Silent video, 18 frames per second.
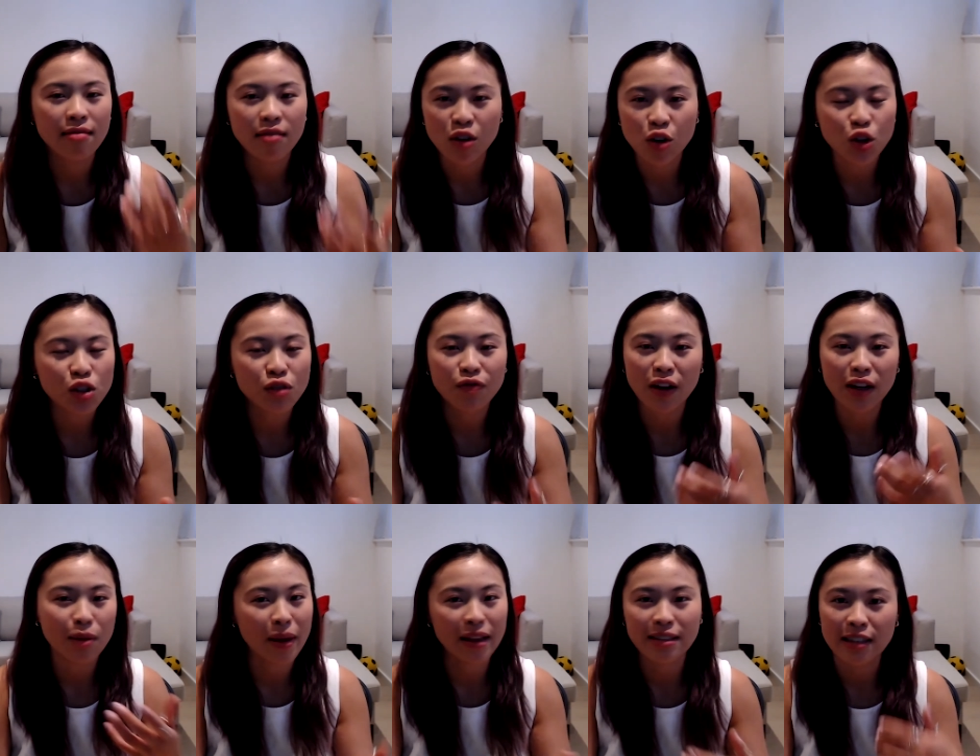you just
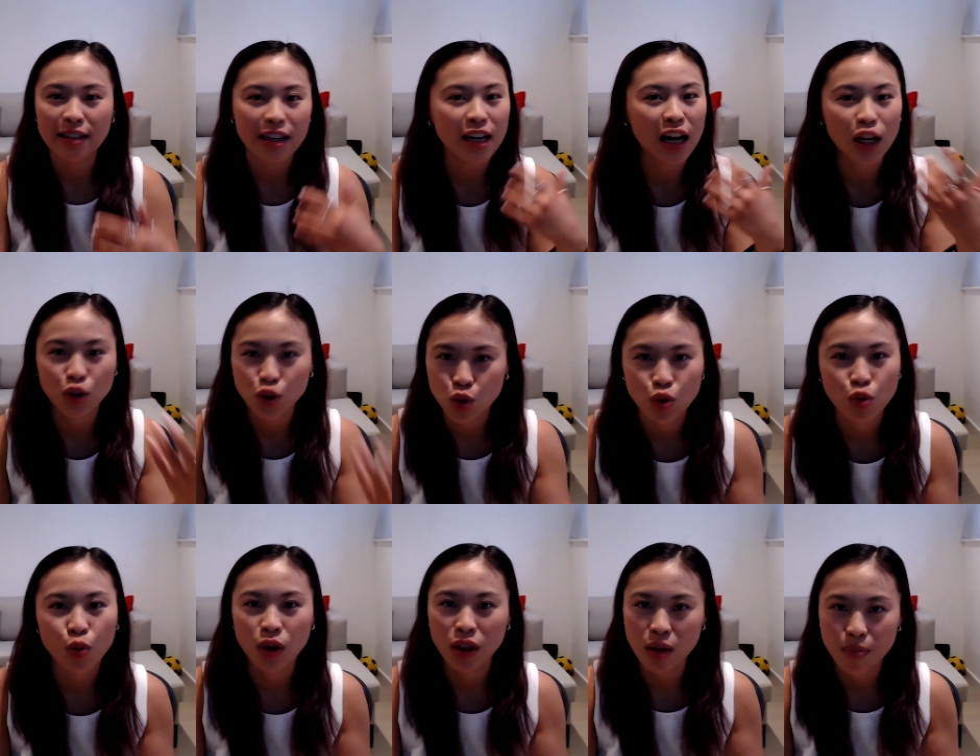fundamentally can't
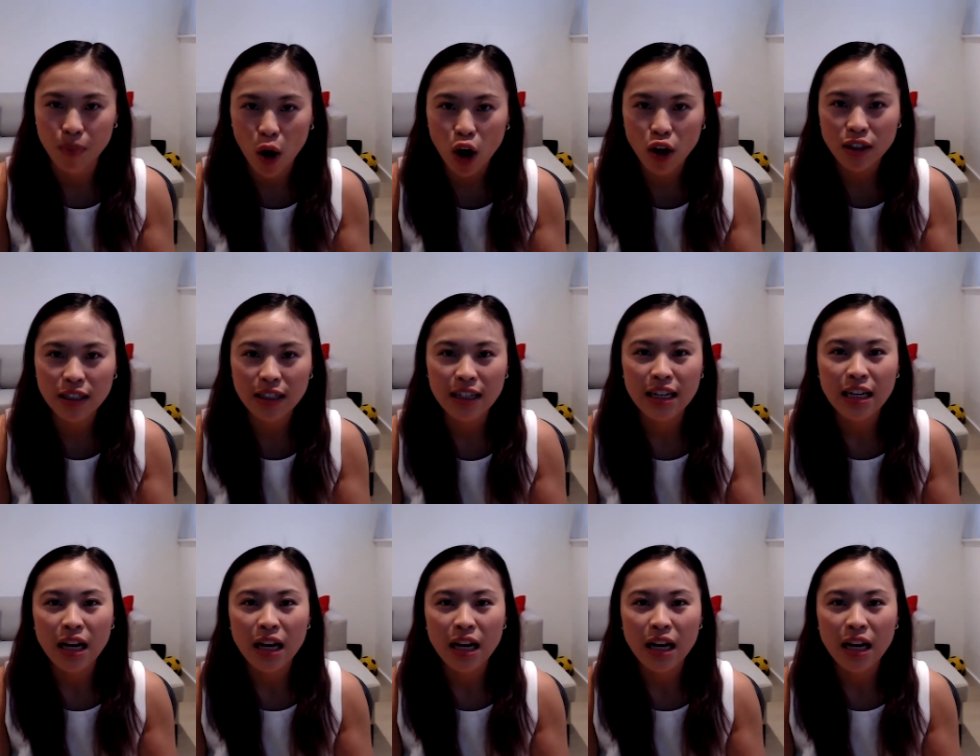do with a bot.